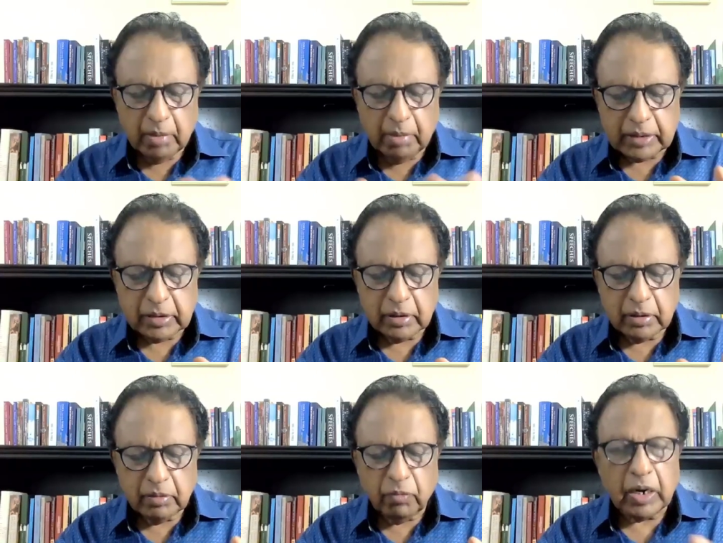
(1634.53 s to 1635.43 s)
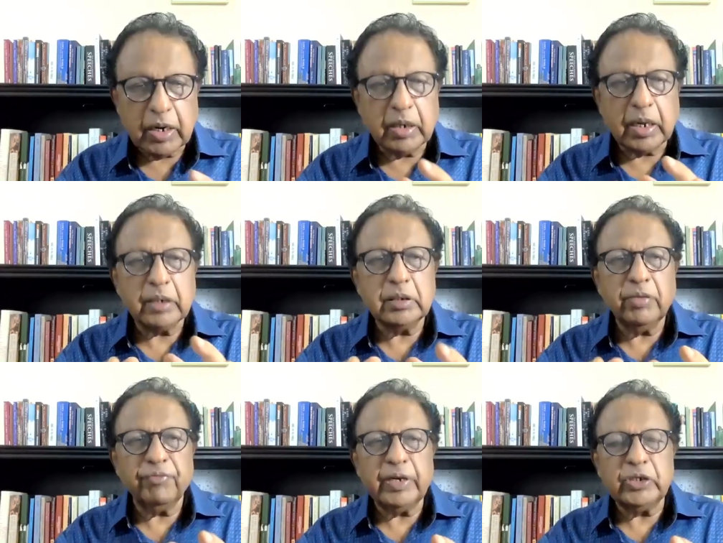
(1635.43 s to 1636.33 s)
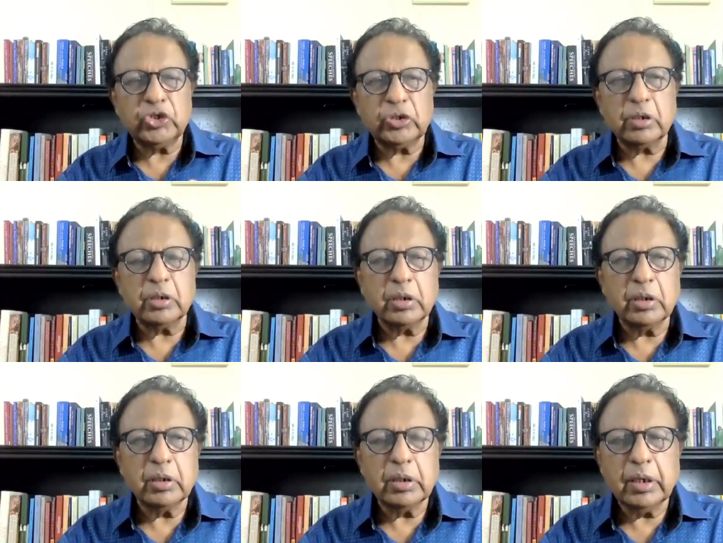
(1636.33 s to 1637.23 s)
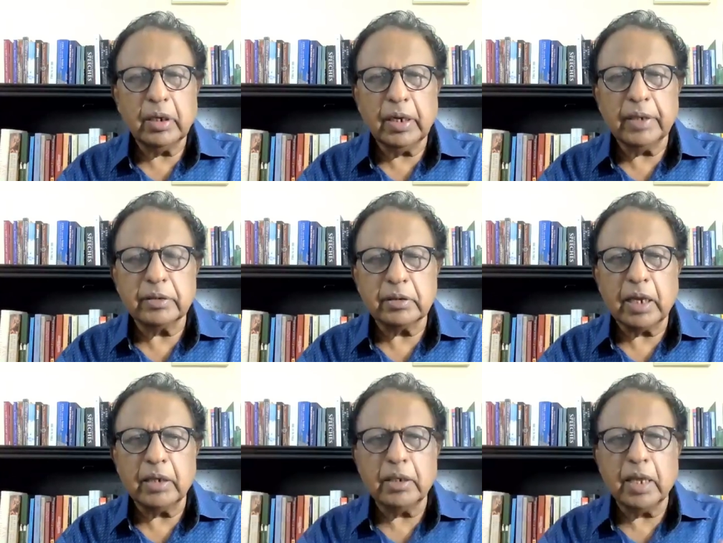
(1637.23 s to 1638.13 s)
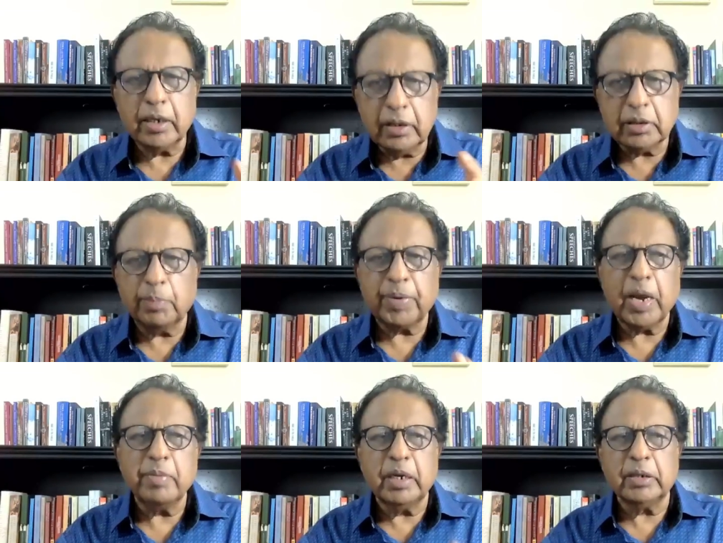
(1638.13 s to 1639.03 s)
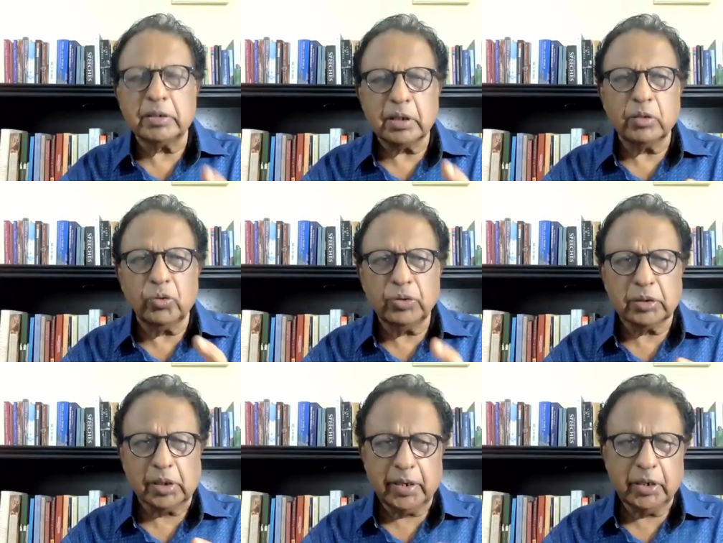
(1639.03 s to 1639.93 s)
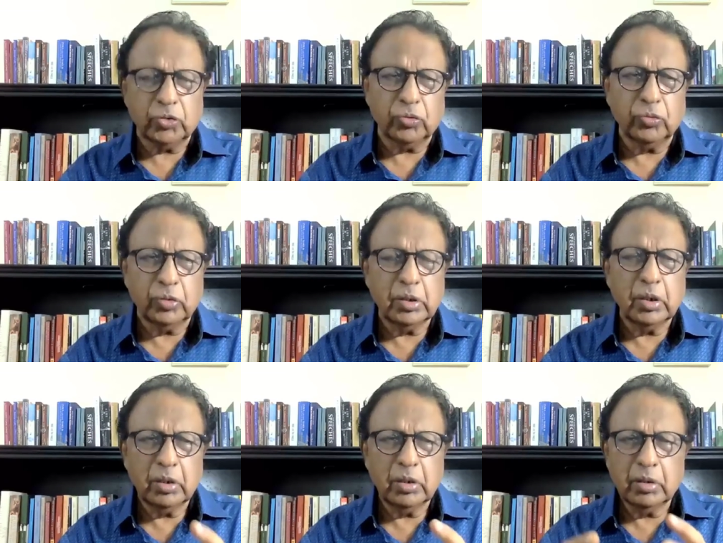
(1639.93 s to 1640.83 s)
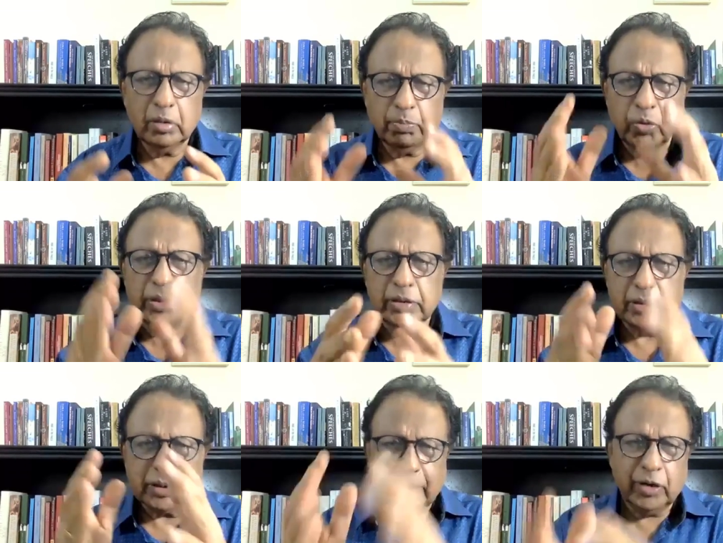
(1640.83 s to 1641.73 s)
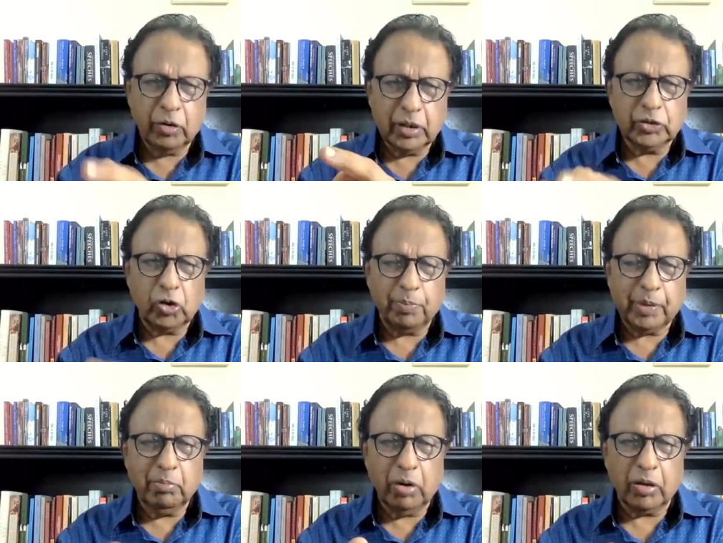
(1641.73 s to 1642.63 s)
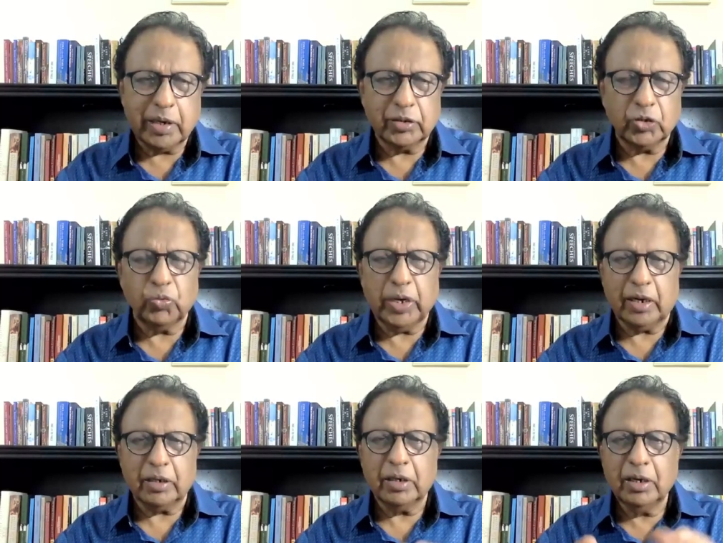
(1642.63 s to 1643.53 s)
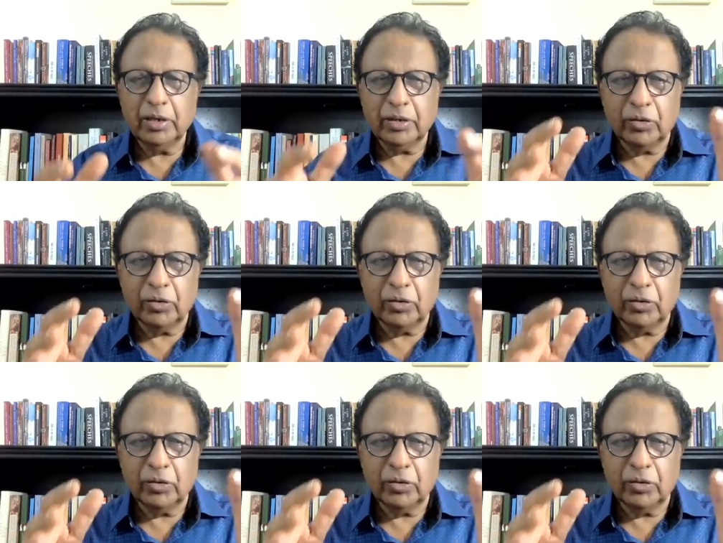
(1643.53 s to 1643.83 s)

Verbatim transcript: But one encouraging feature is that there is a prime minister who is ready to put his head on the chopping block, as it were, you